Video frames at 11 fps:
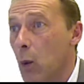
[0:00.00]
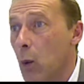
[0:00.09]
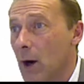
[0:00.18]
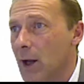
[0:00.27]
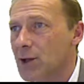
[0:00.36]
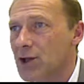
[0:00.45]

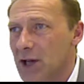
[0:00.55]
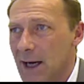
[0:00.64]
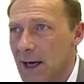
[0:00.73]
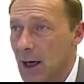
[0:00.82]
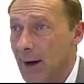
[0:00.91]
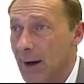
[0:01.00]
what I
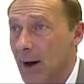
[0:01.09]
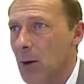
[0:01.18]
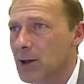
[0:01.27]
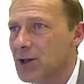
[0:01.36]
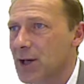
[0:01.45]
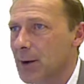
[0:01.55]
share and how
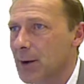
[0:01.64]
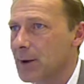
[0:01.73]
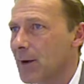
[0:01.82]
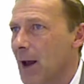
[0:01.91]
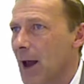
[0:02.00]
I share it.